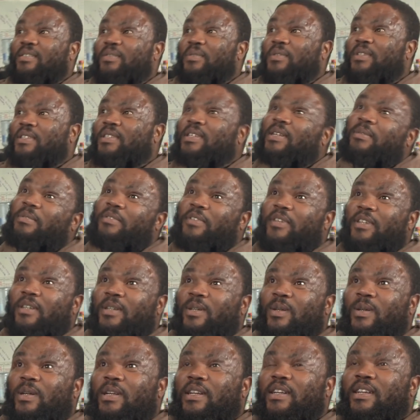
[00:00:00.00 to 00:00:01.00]
with some of our
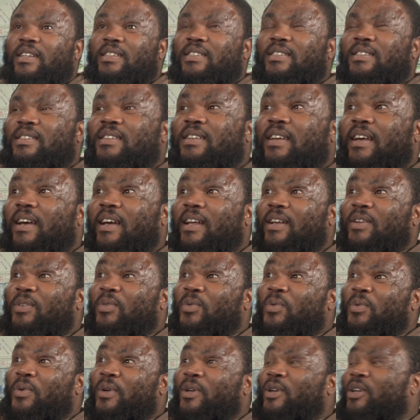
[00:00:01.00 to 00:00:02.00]
colleagues, and
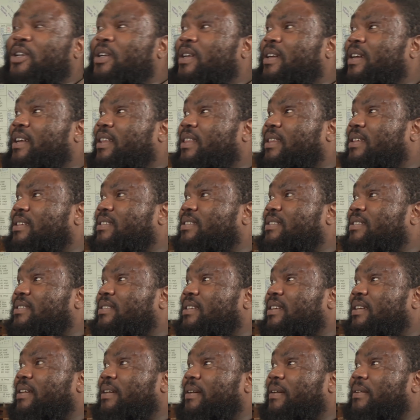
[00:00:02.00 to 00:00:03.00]
we're looking at
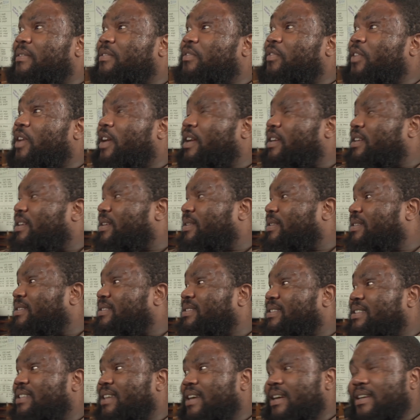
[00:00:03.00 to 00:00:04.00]
this VAT and
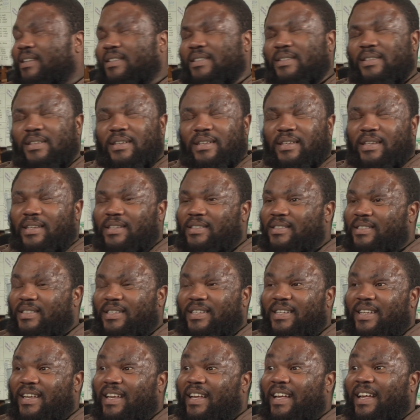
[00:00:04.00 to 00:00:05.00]
this tax thing, and
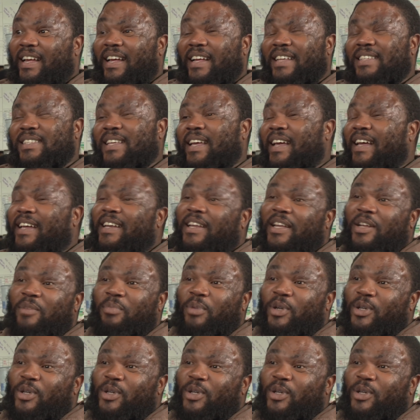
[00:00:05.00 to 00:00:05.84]
it's a headache